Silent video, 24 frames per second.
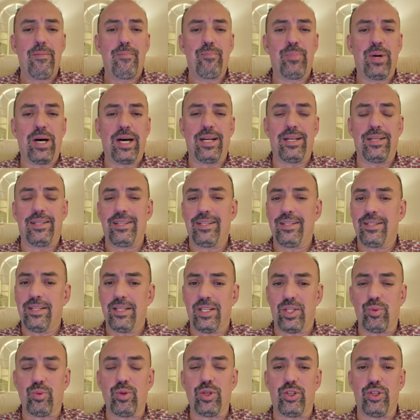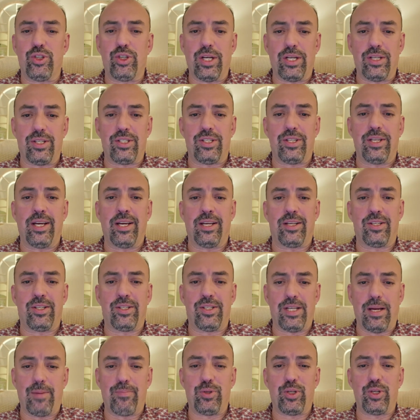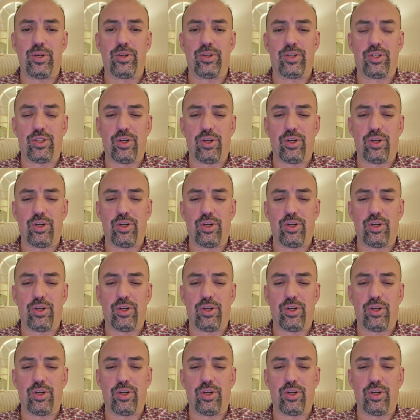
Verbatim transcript: but this was just exceptional